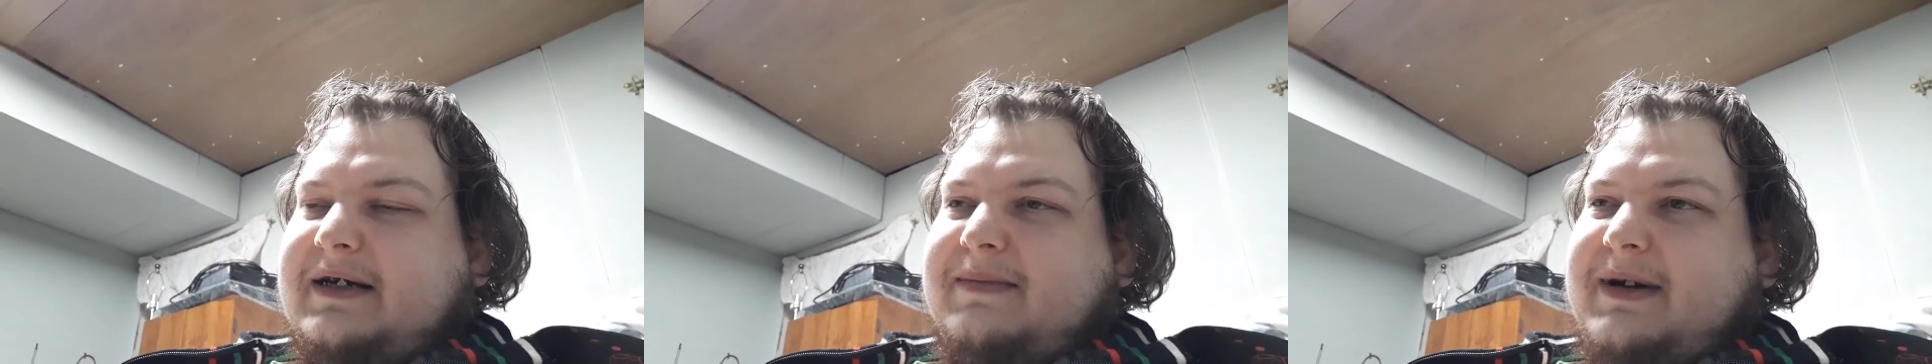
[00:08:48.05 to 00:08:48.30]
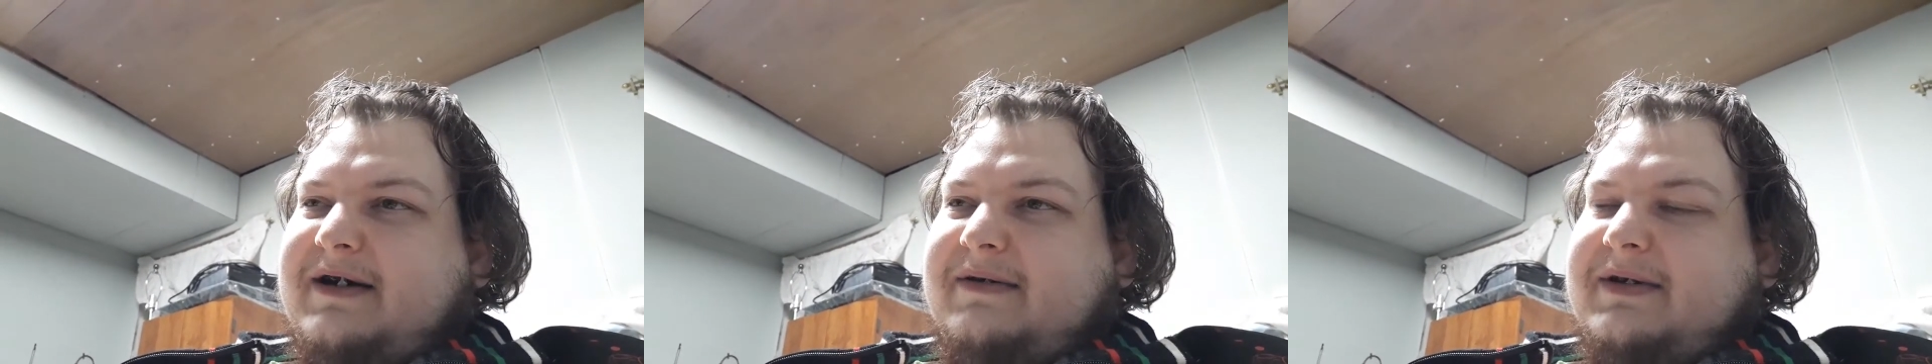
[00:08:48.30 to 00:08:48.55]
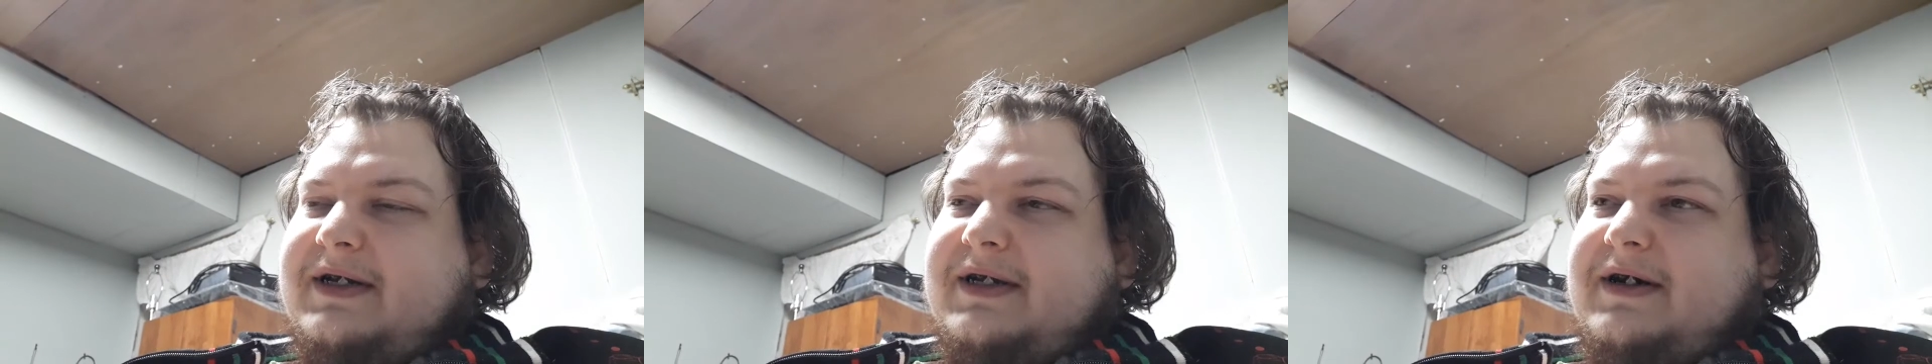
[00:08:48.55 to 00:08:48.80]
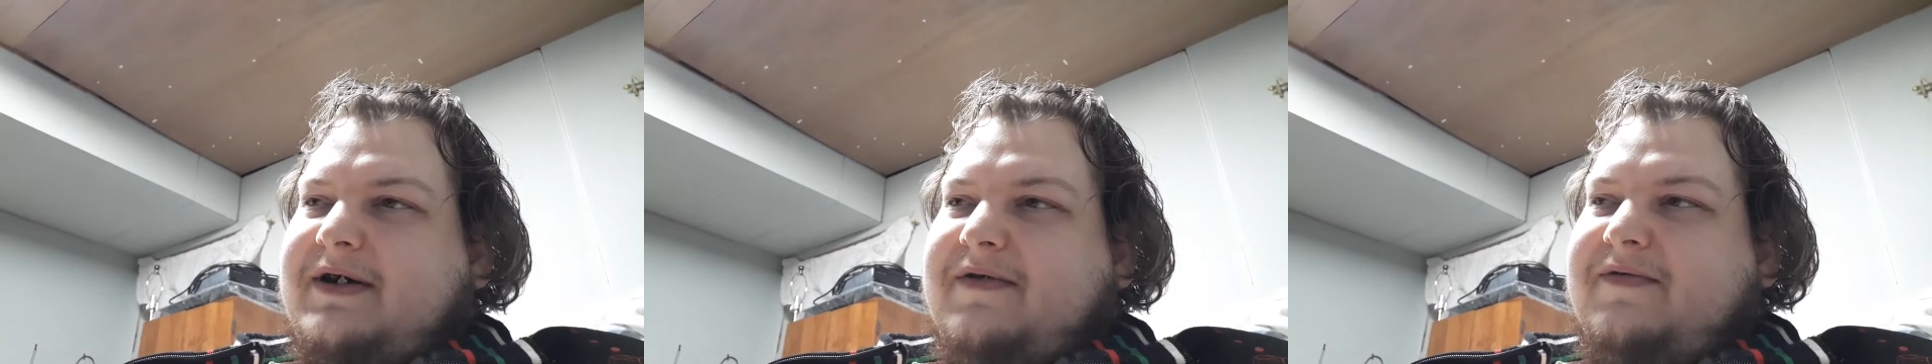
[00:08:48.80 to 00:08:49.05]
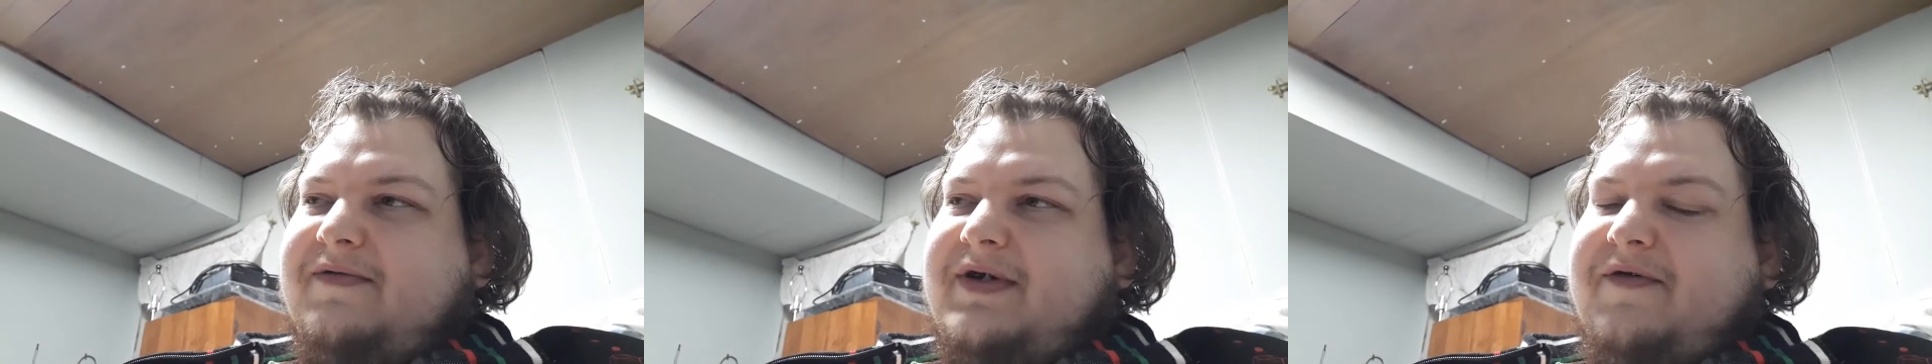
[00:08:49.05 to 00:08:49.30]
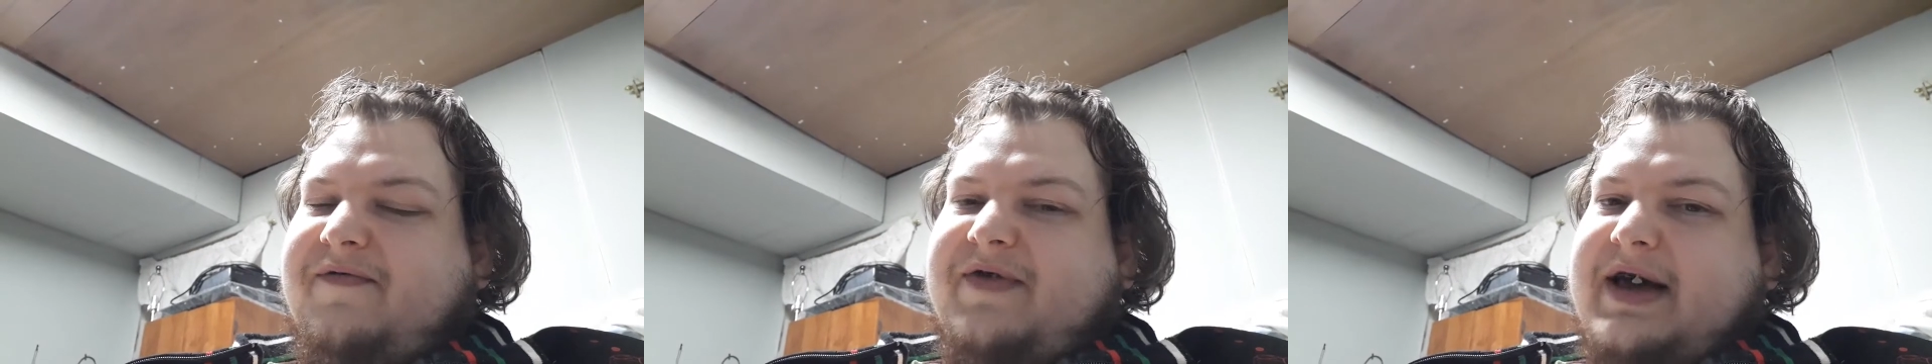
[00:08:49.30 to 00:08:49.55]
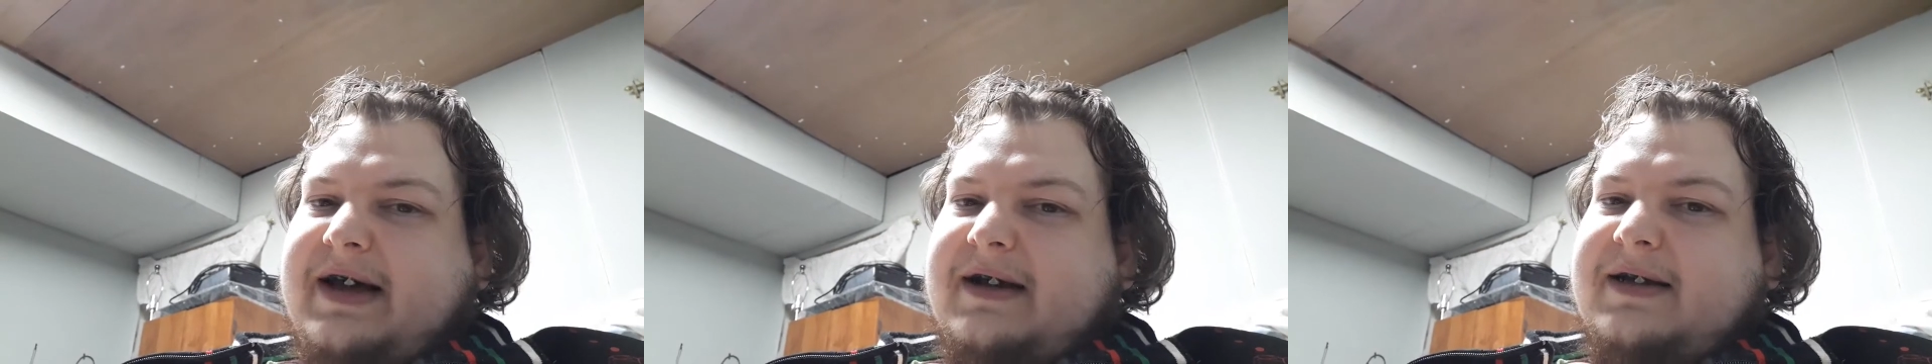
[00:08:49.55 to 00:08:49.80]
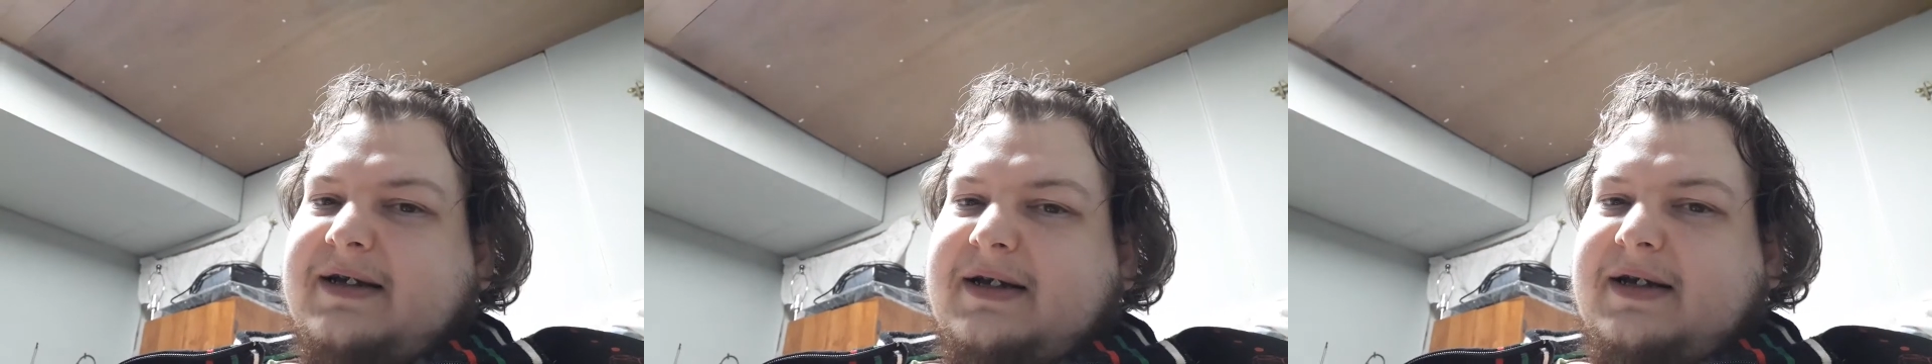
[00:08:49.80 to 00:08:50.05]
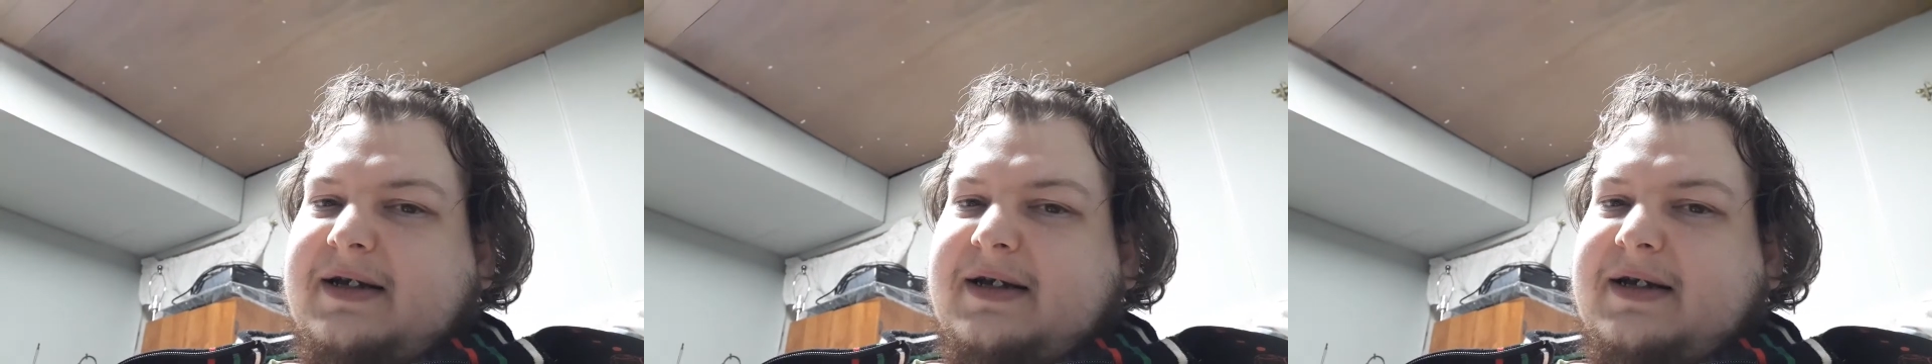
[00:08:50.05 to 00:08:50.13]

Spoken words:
amount of effect